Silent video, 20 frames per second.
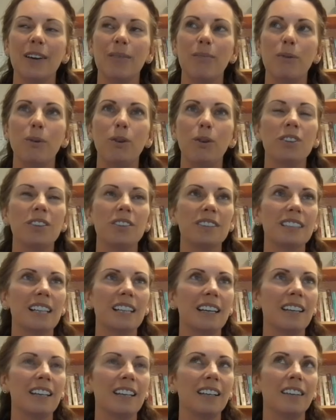
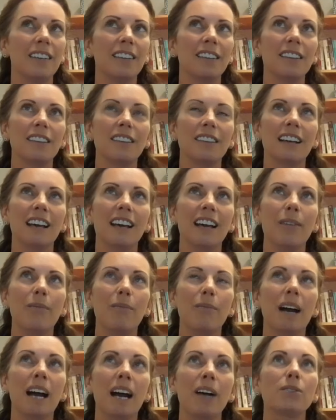understanding
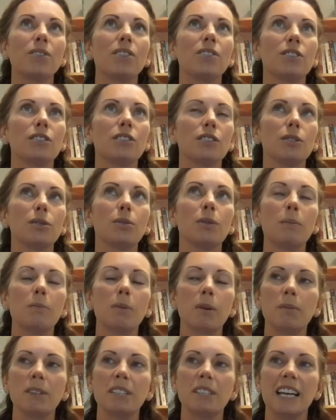how to do
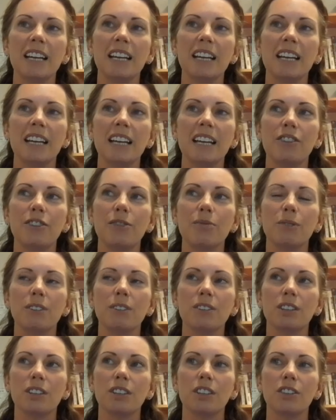implementation
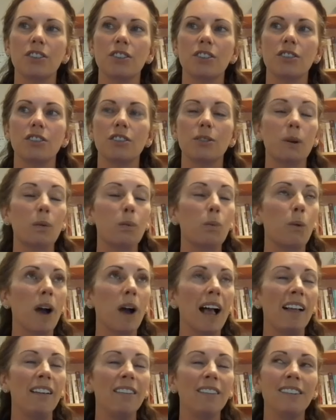research and do it
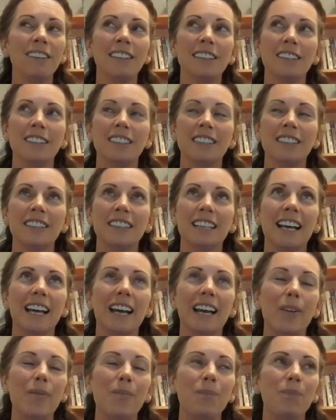well.
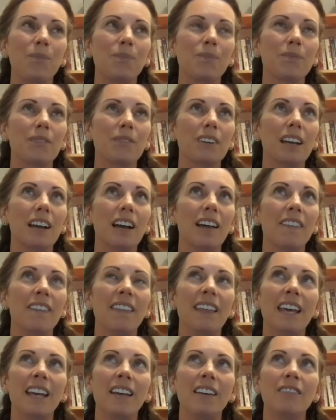And
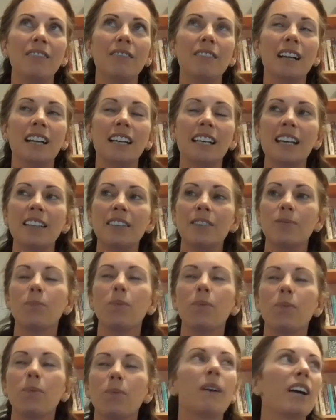then I guess
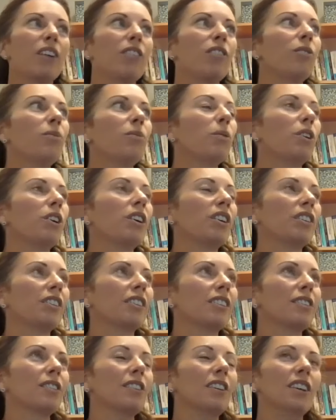with my own work,
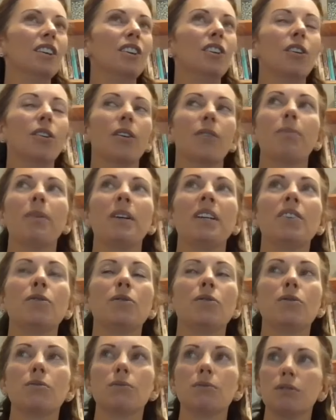you know, I've
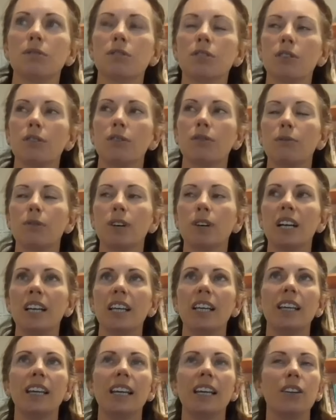been sort of
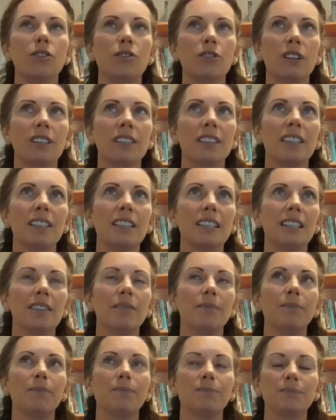really interested
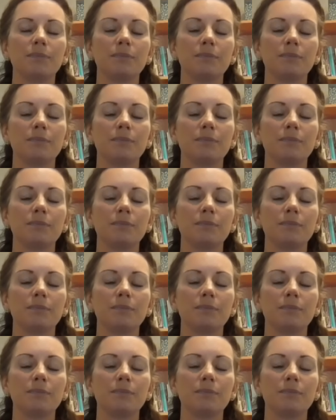in